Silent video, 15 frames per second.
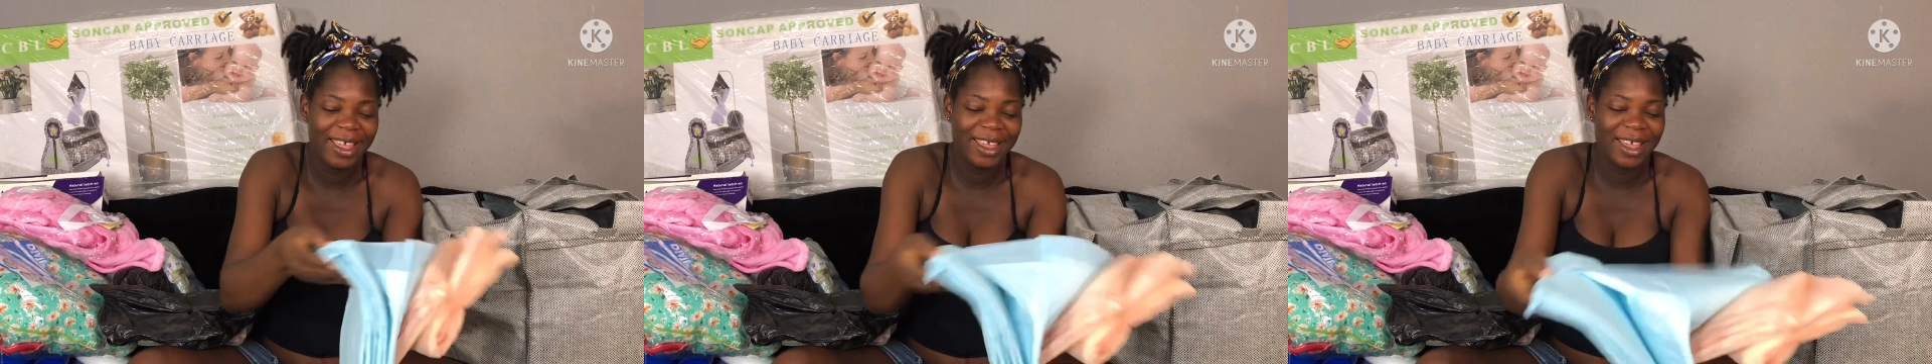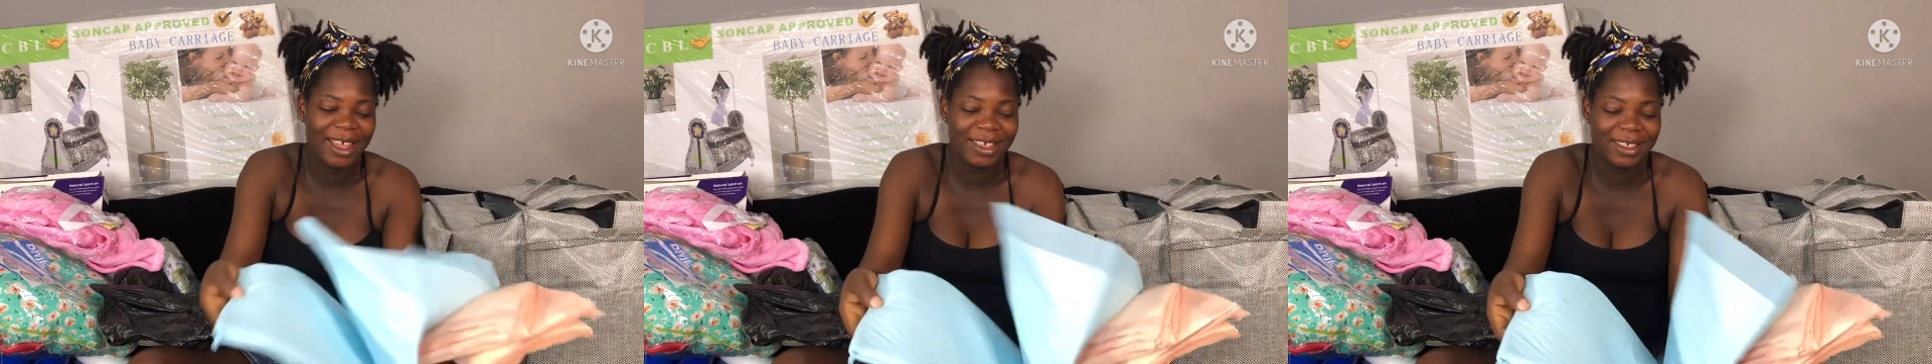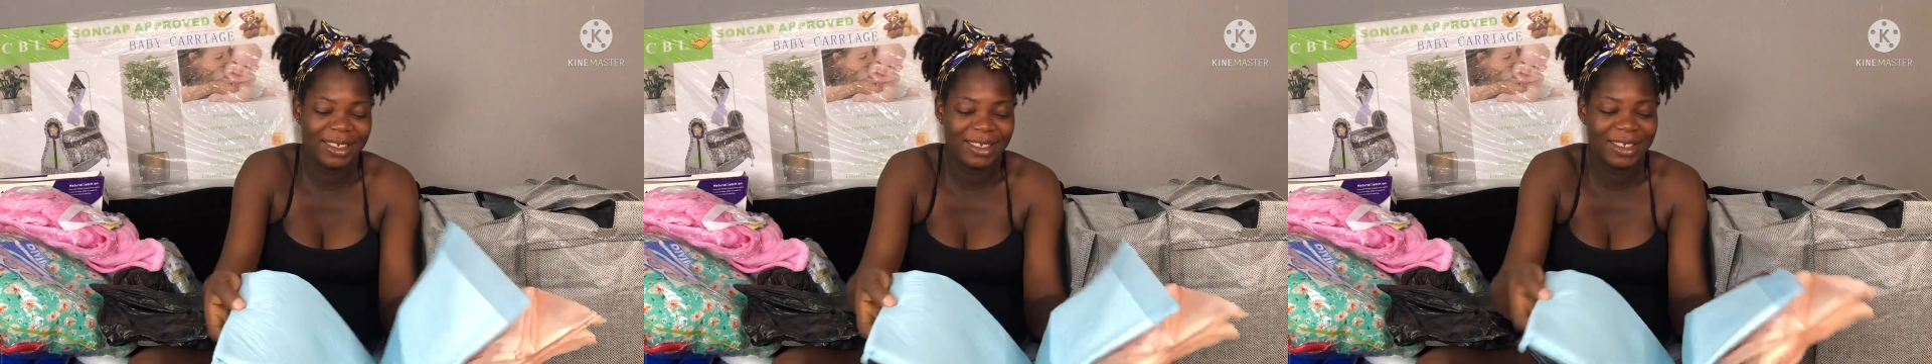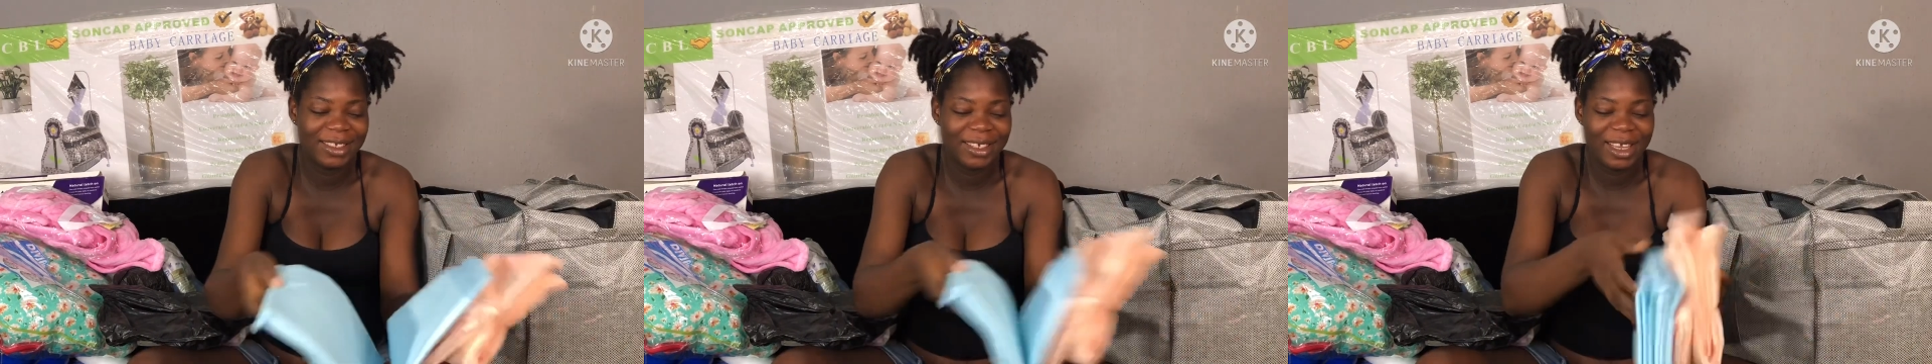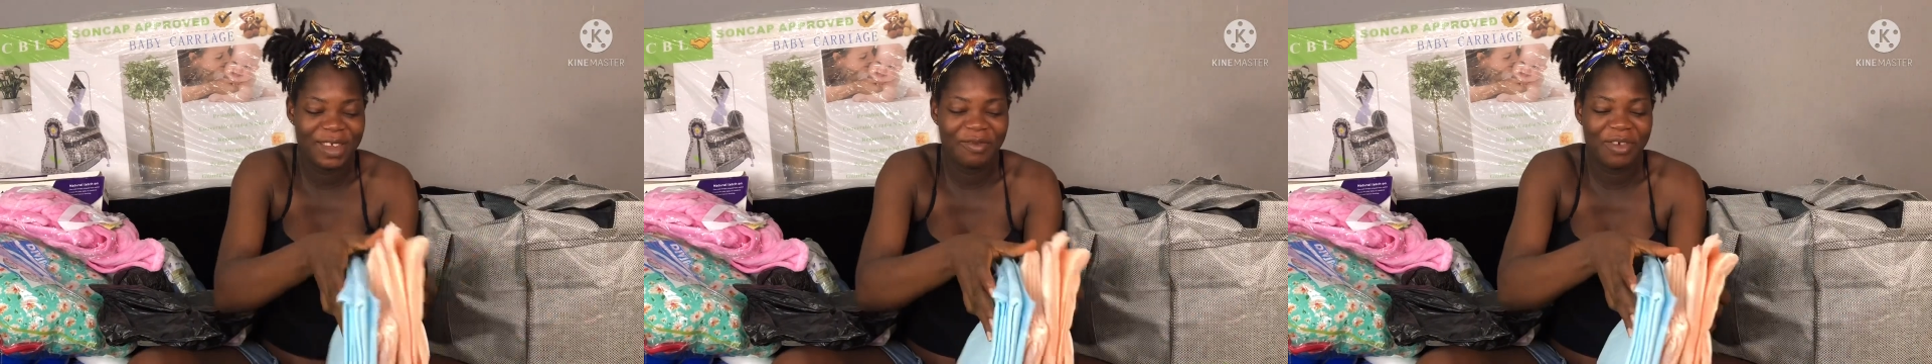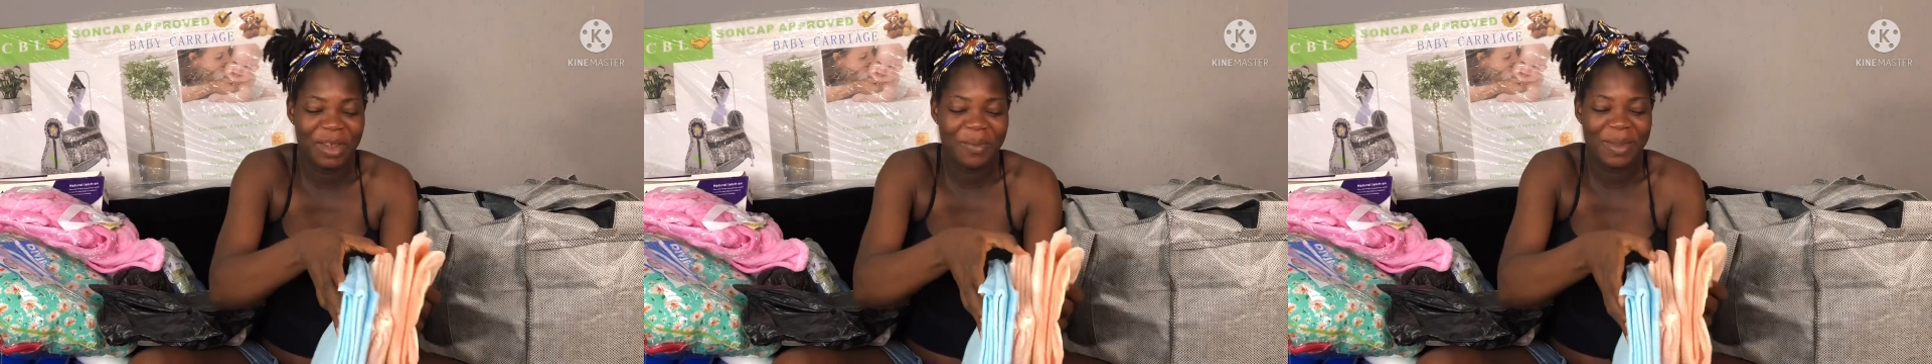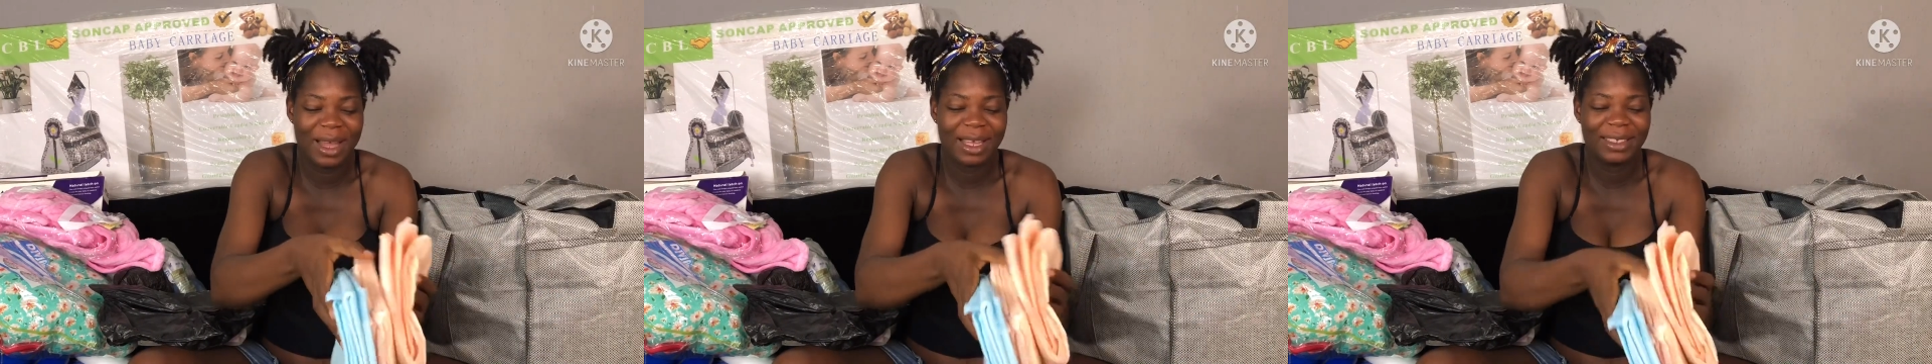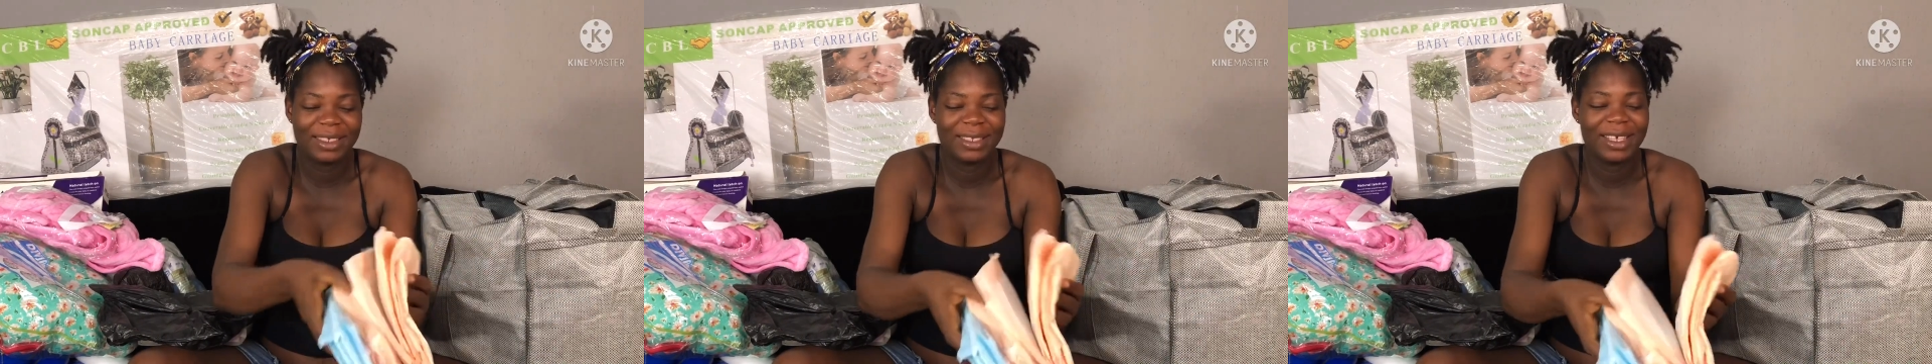yes this is delivery
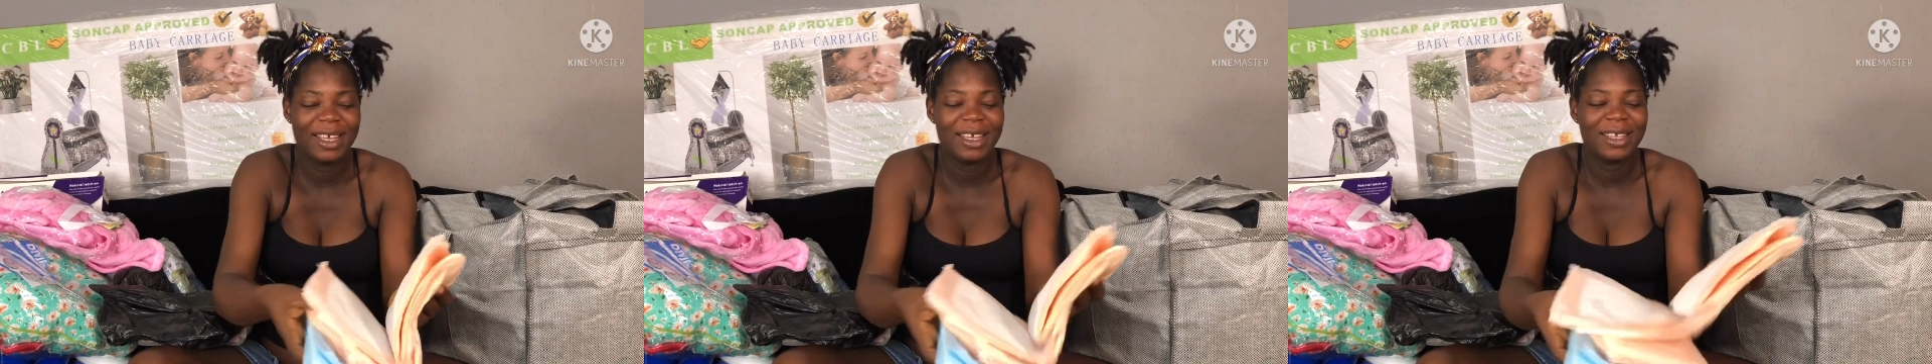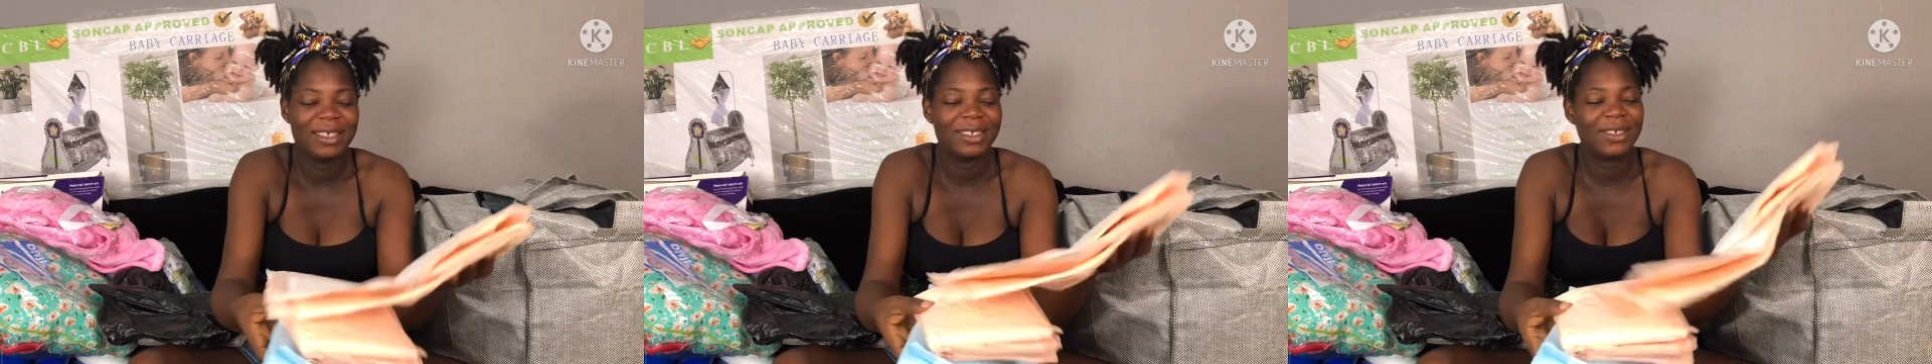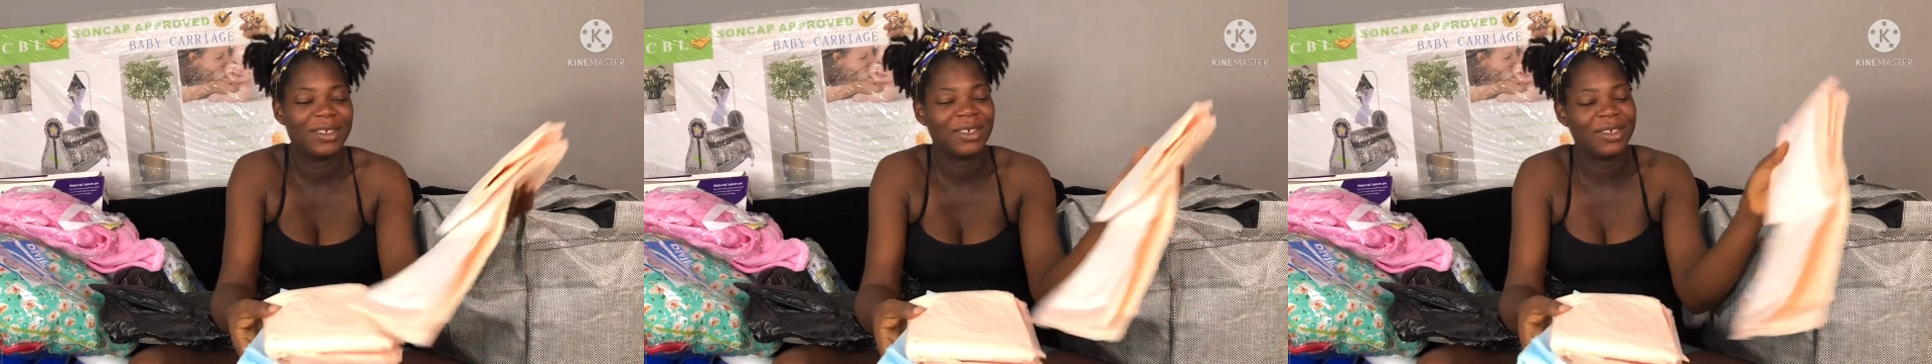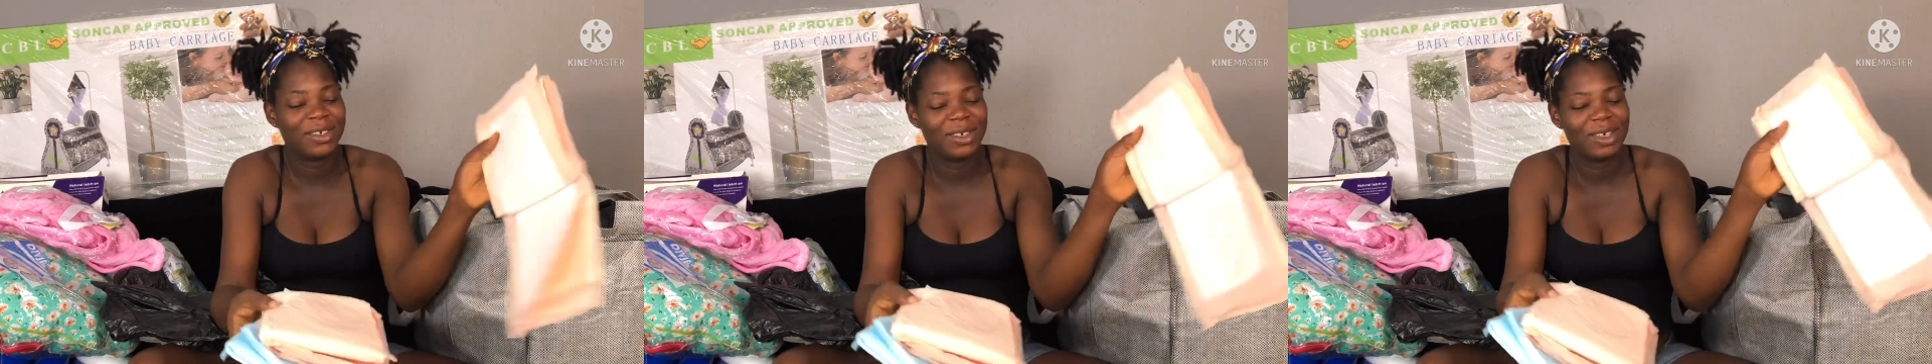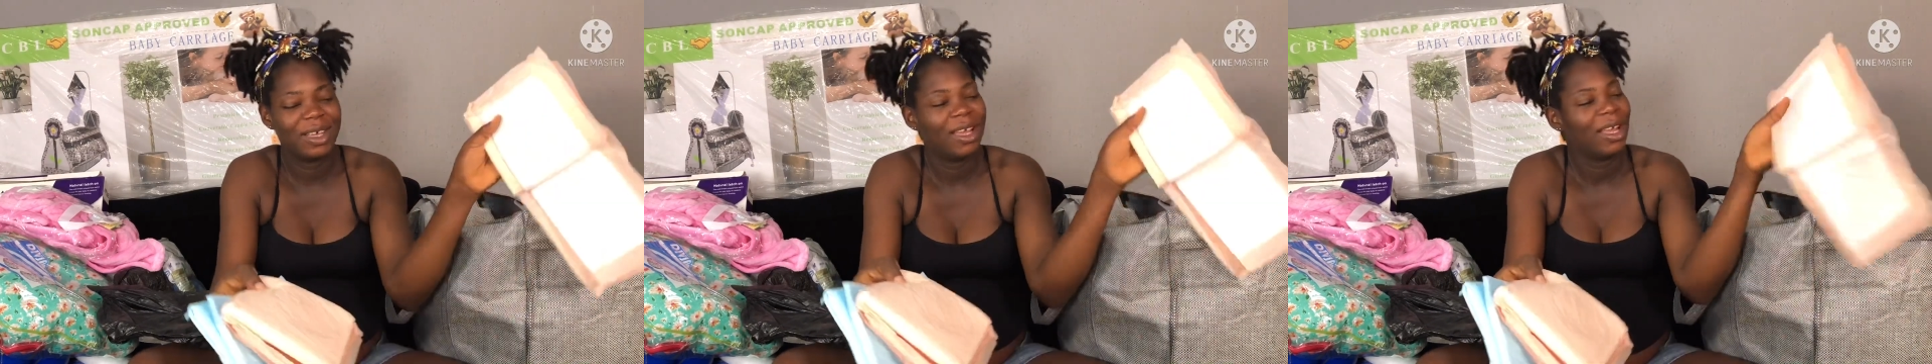mat so